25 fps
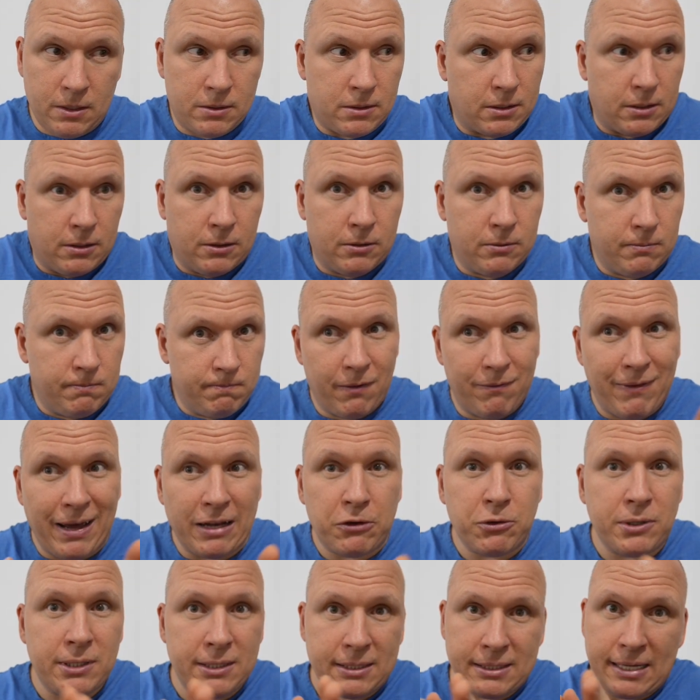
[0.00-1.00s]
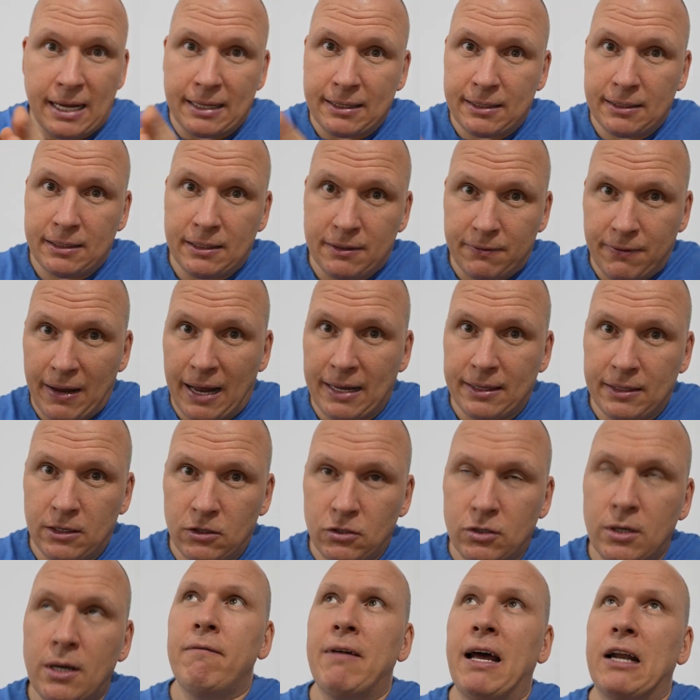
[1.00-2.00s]
So that one is not an
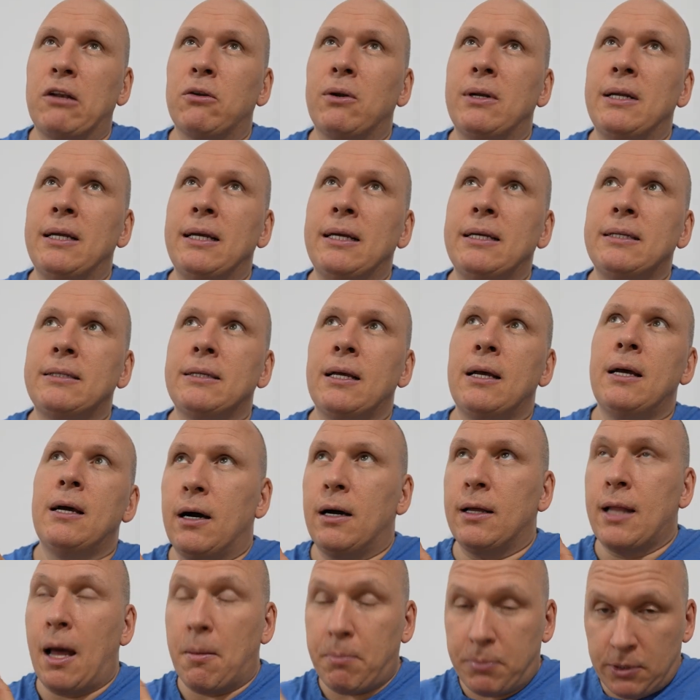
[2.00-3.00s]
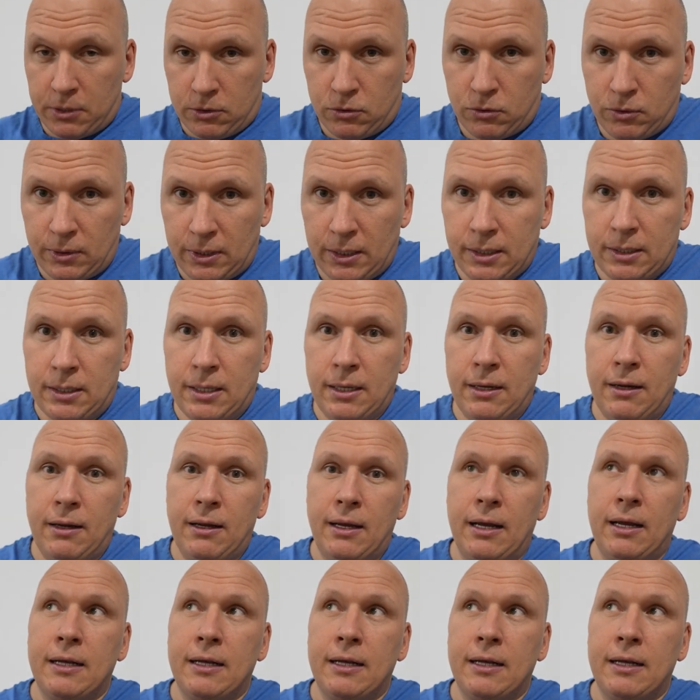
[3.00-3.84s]
advantage. That one is an opportunity.